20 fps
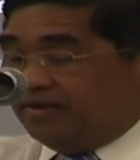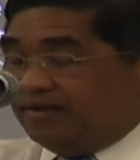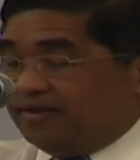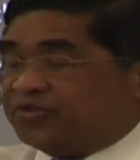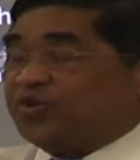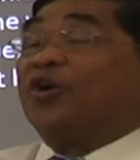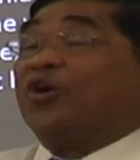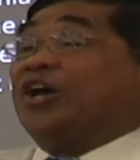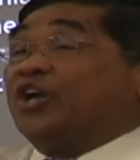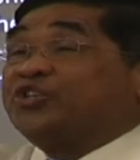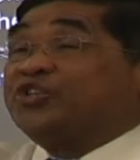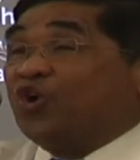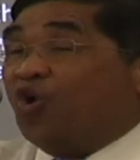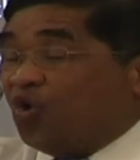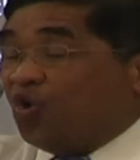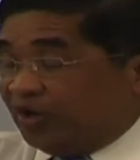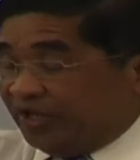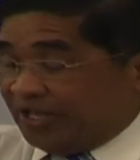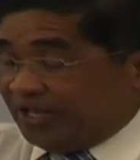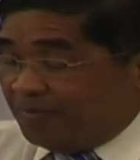So he is
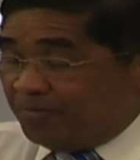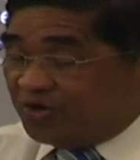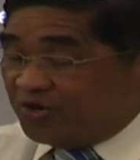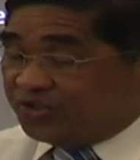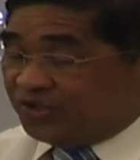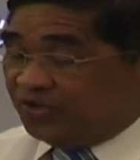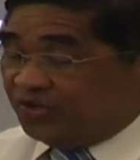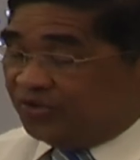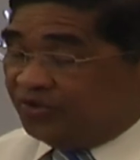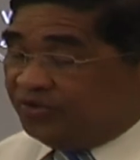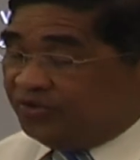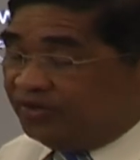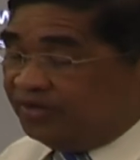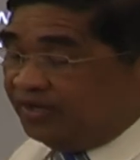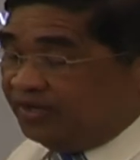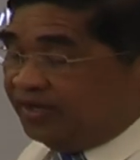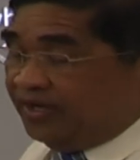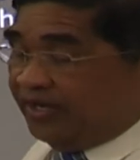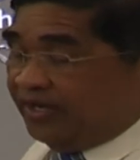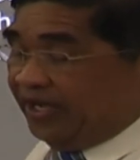holy. Number two,
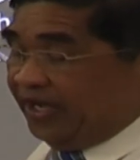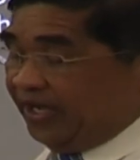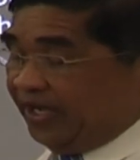he